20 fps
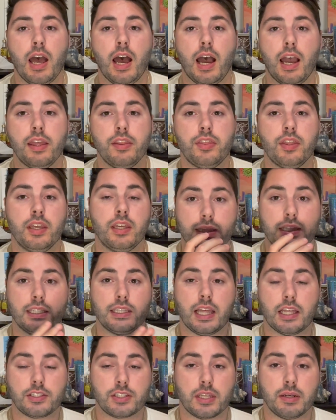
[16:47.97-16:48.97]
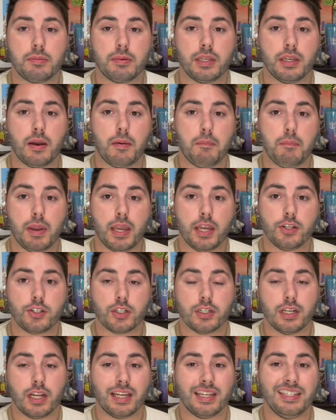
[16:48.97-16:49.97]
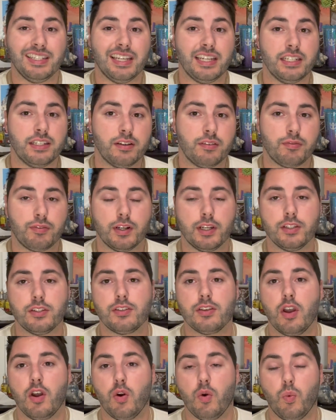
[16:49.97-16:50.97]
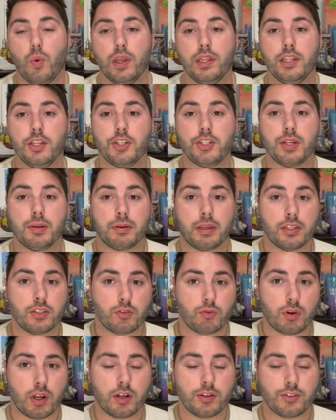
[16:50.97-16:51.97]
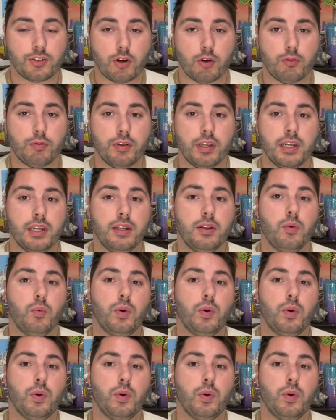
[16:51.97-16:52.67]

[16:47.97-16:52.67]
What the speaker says: I think that's going to be a major night and day difference when the ship gets retrofitted,